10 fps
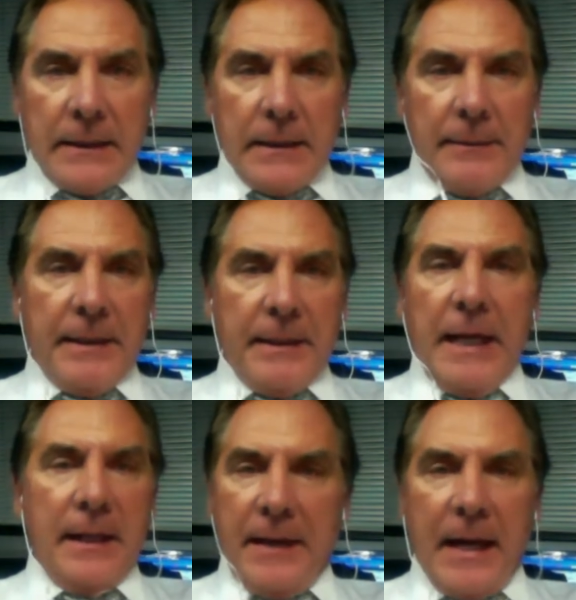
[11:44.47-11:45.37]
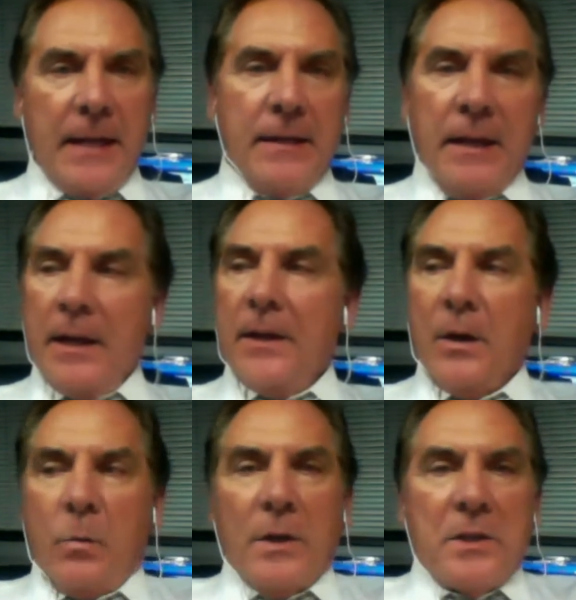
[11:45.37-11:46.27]
I mean, there
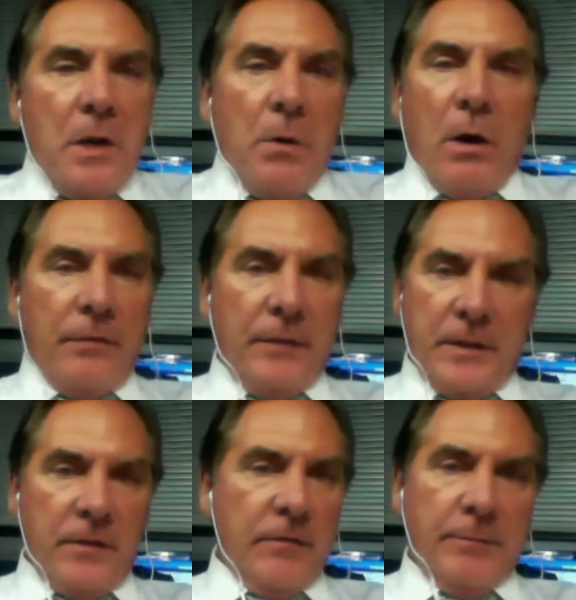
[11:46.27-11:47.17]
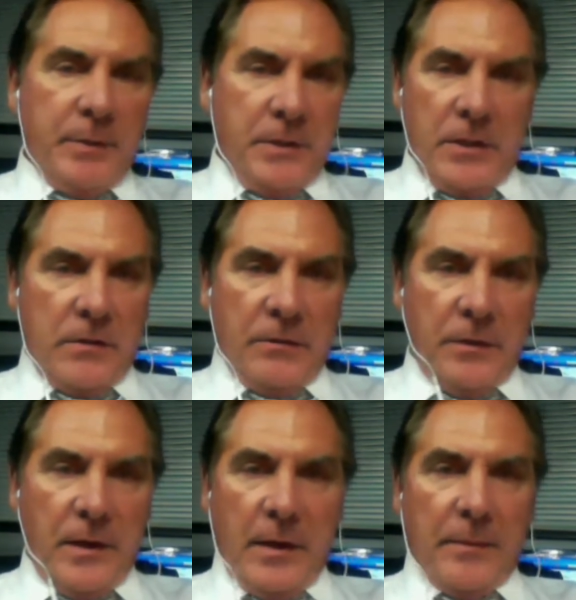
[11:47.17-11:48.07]
was no offensive position for
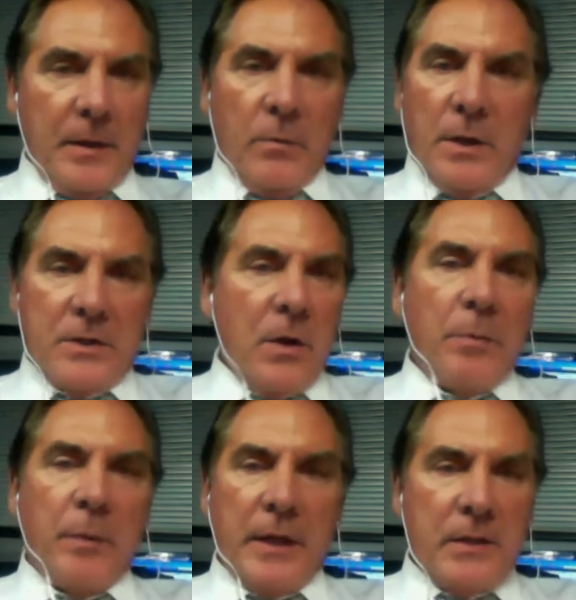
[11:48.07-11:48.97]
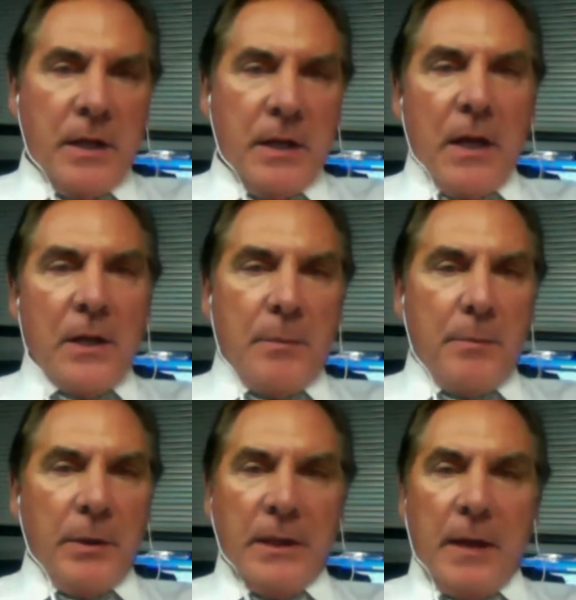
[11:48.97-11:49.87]
them. There was no place to
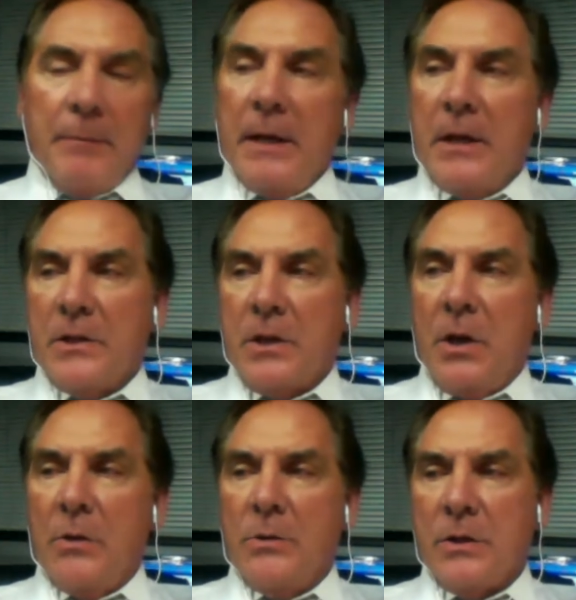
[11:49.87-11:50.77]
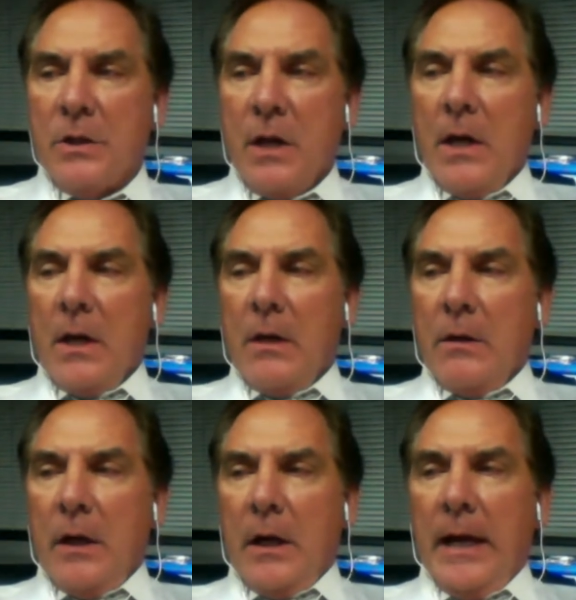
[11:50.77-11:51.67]
put them because coaches
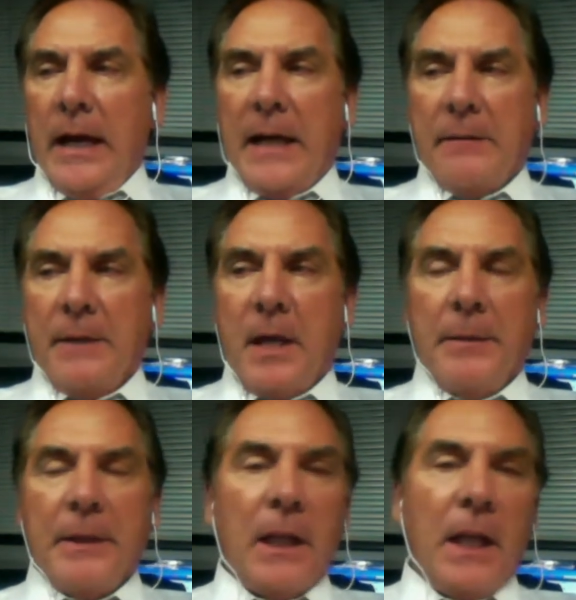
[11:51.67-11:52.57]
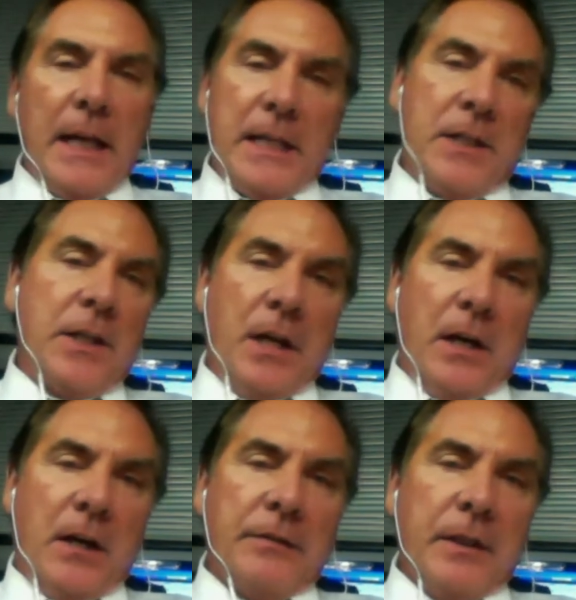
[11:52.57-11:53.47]
hadn't become enlightened enough